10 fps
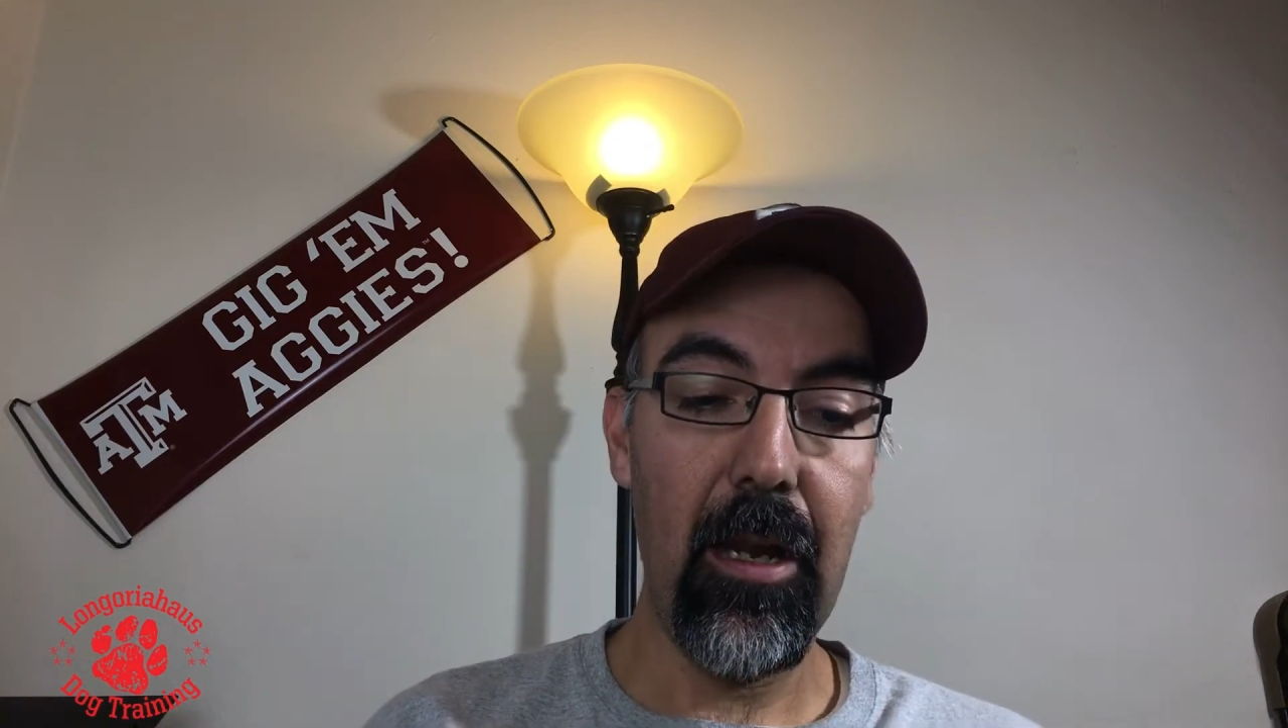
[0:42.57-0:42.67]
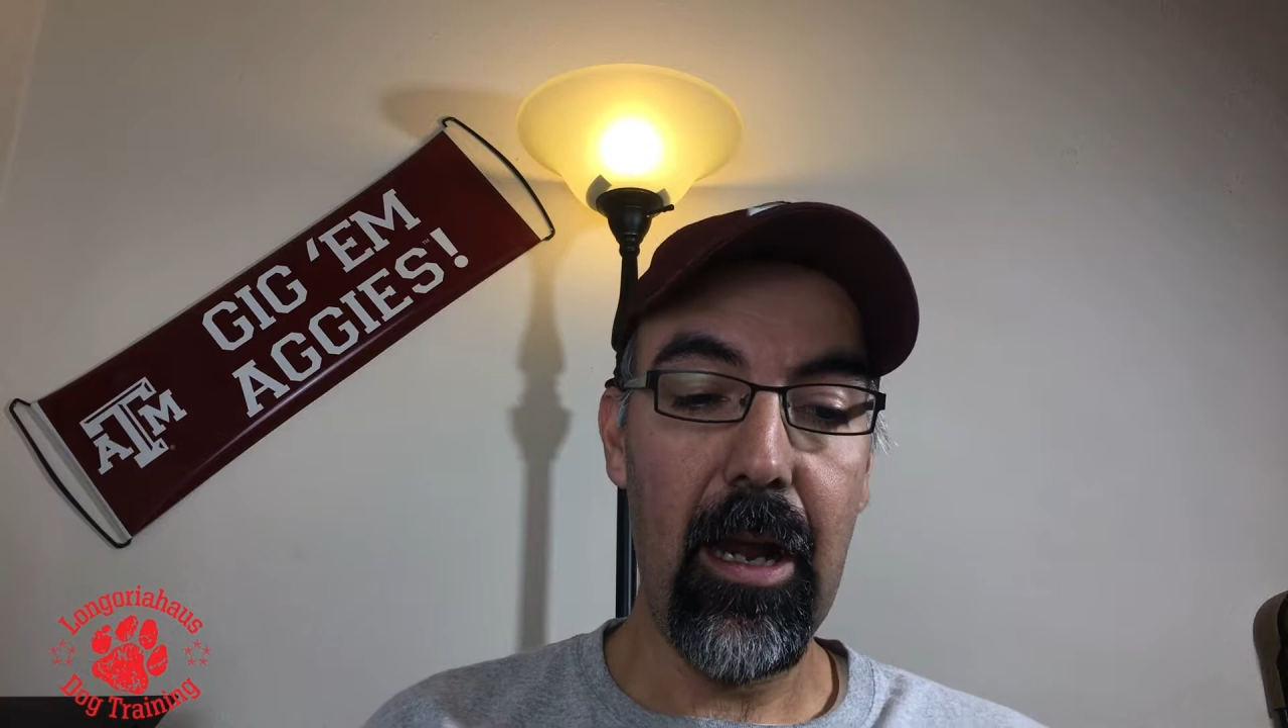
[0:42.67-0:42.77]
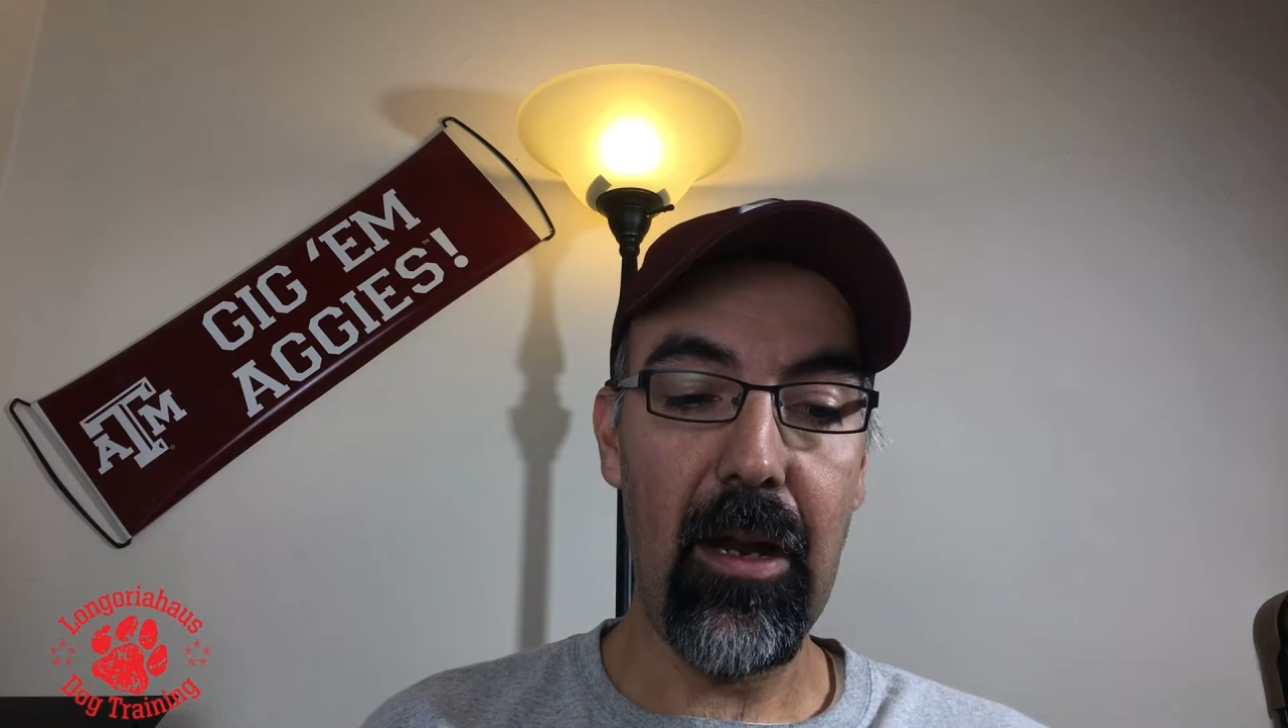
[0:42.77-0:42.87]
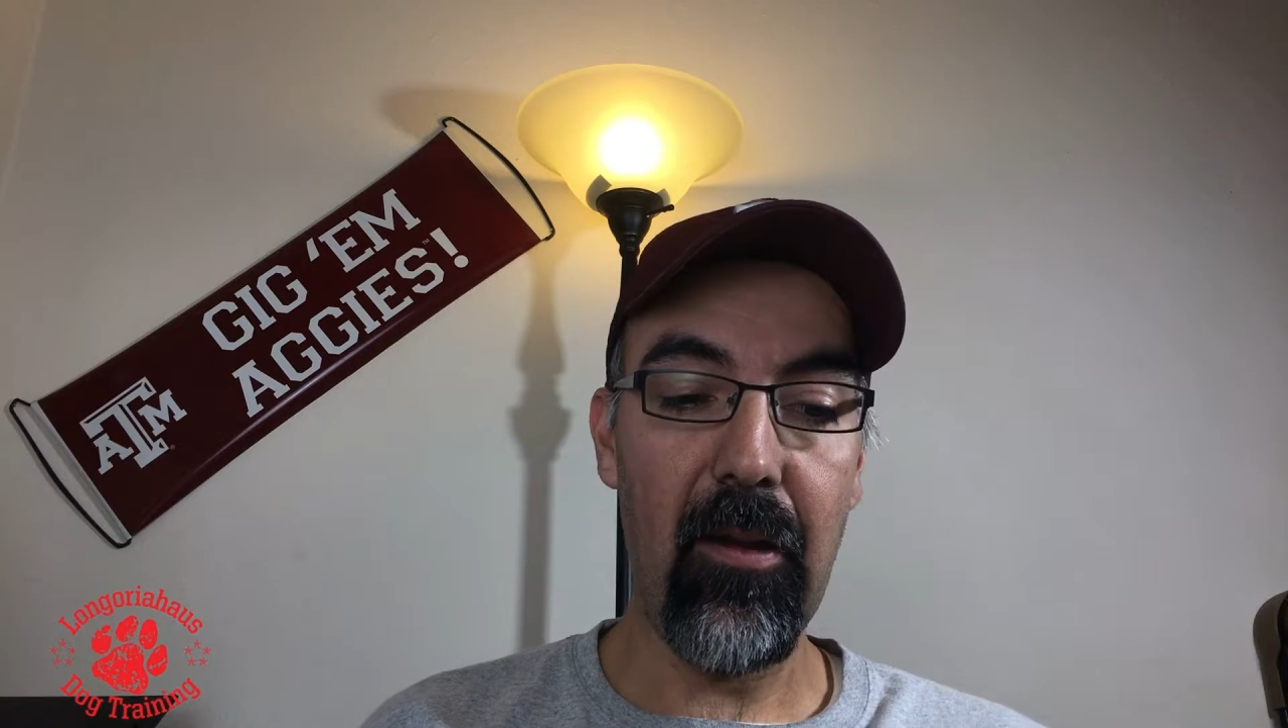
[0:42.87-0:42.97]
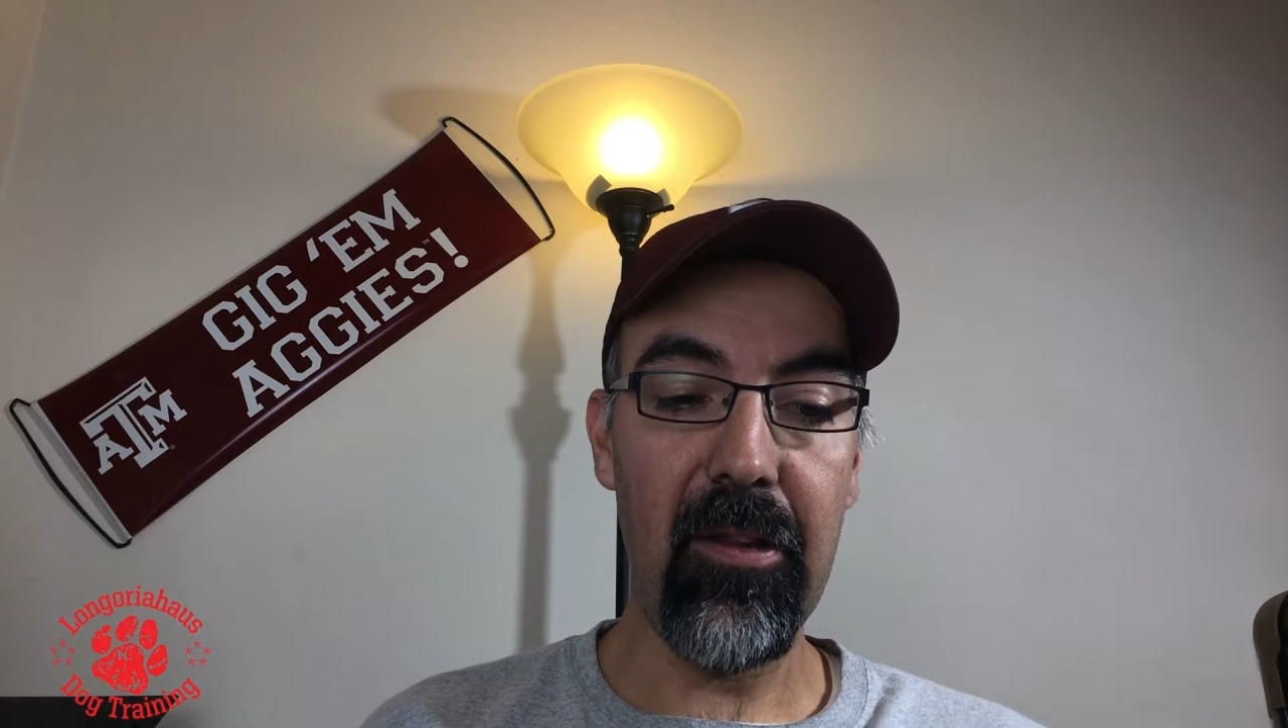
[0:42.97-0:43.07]

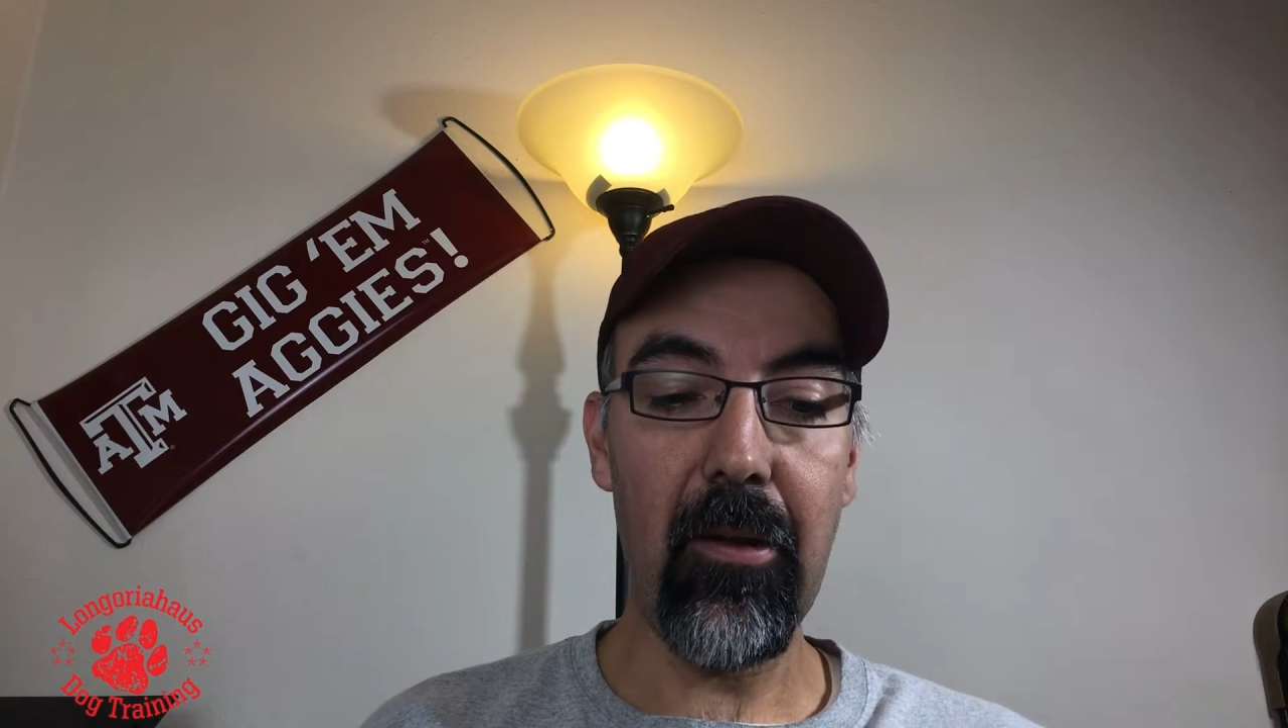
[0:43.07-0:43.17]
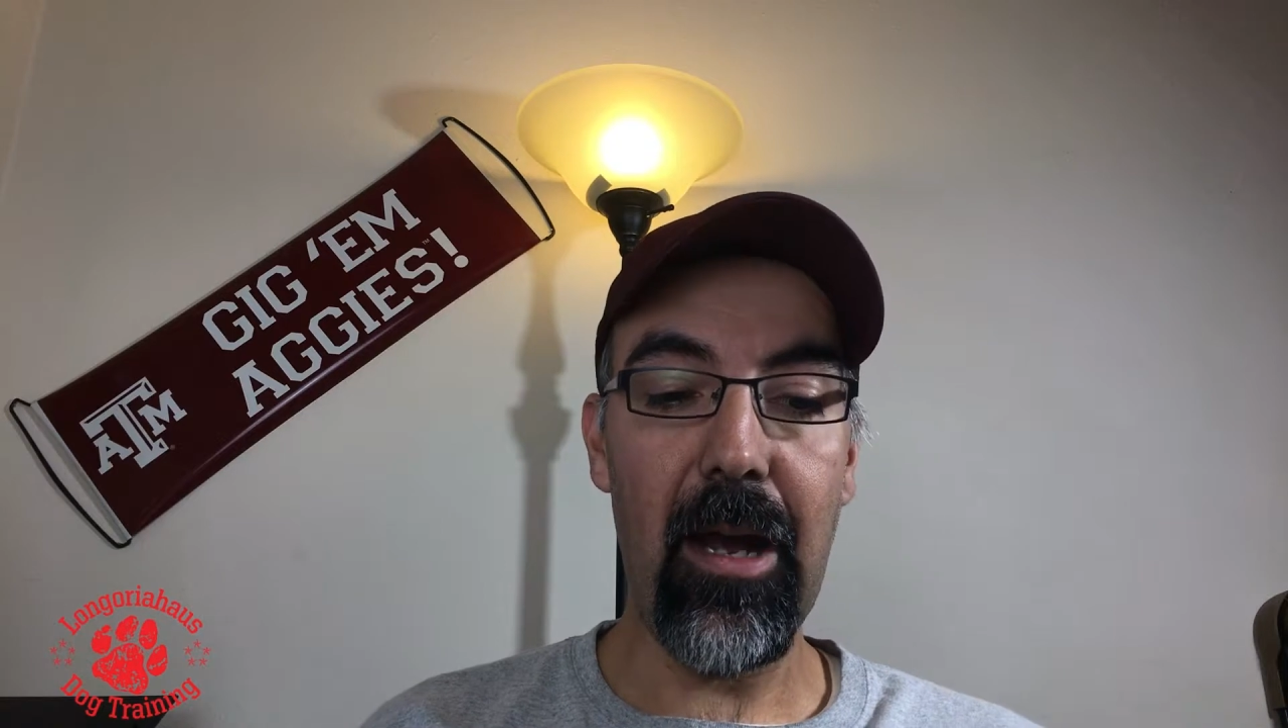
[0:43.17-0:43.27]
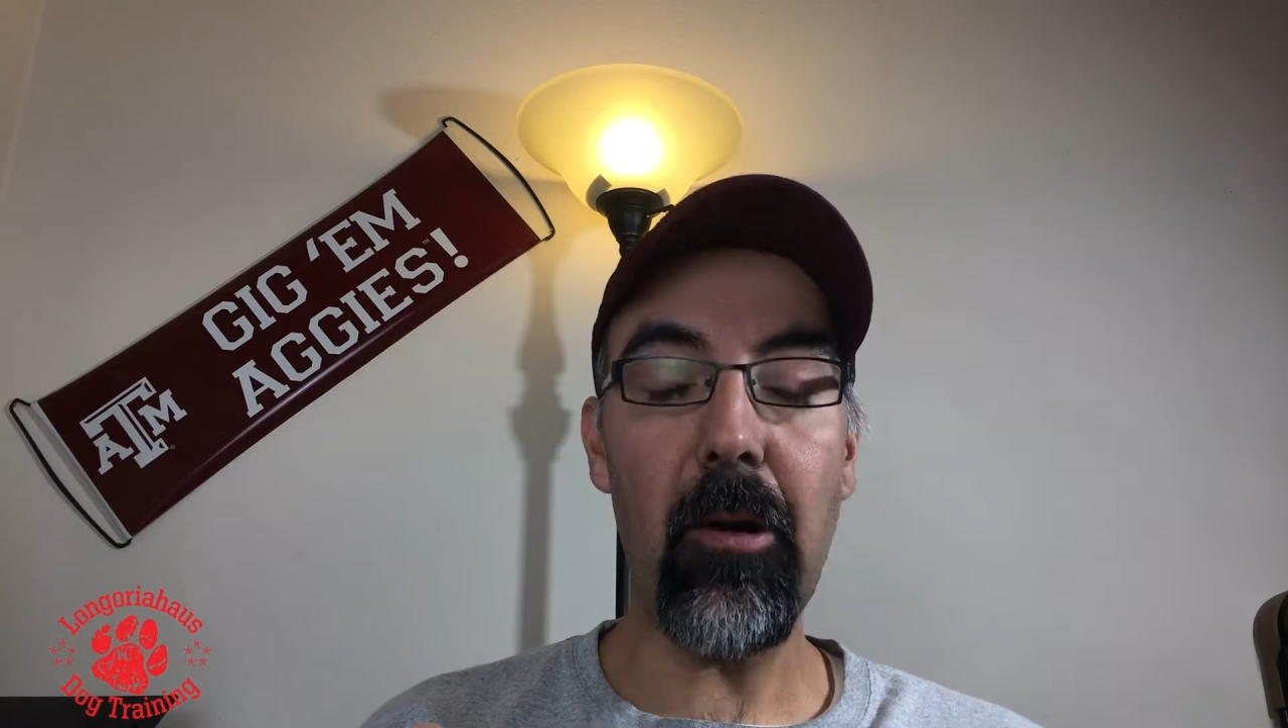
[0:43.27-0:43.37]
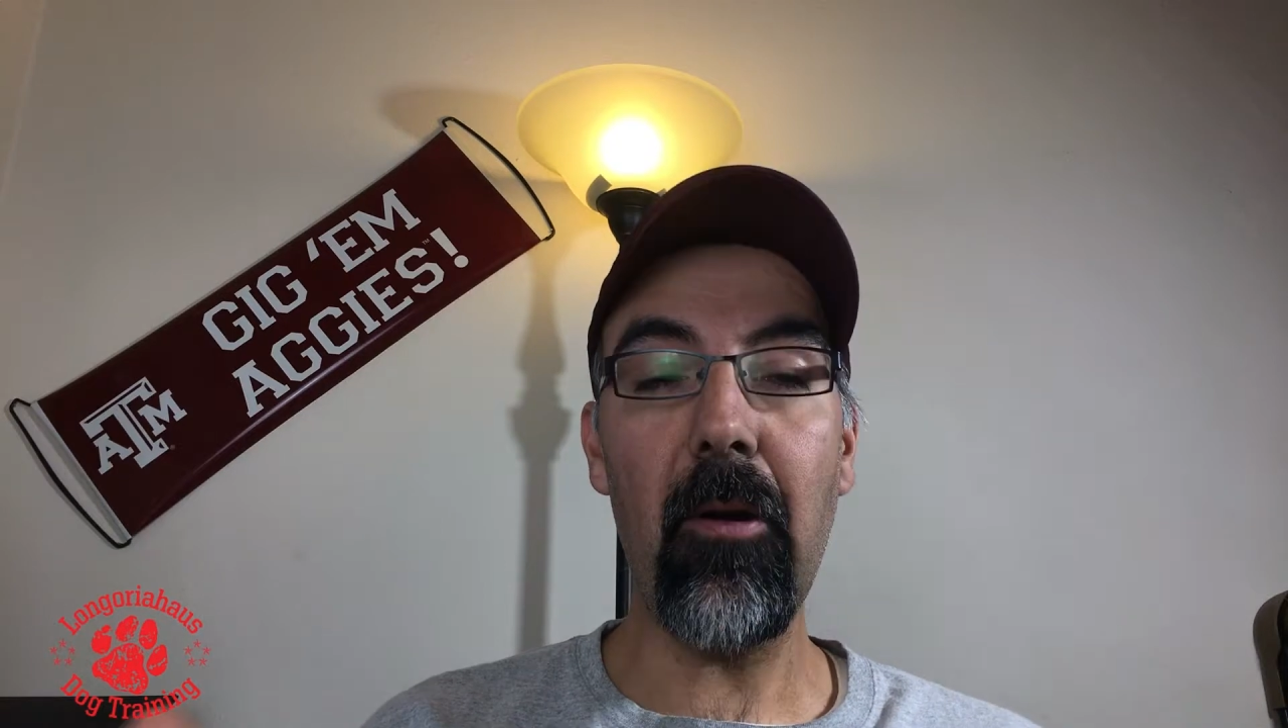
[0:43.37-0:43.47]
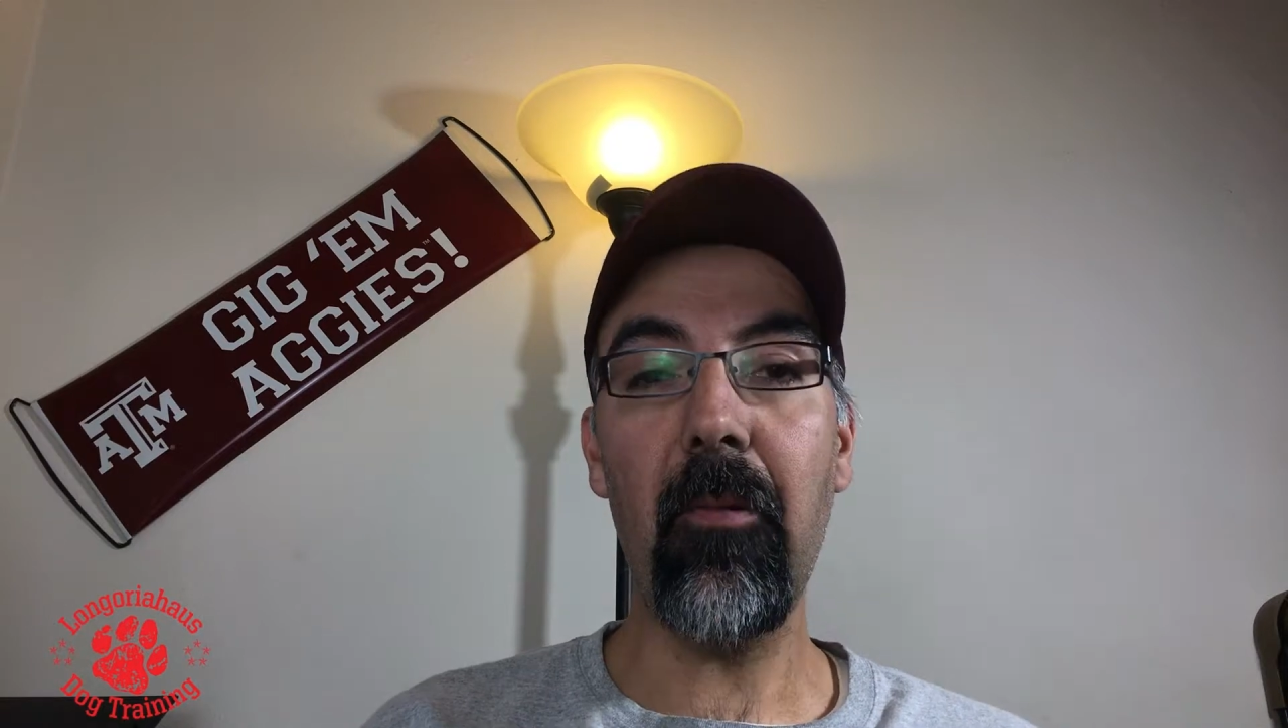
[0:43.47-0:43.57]
And also, how do I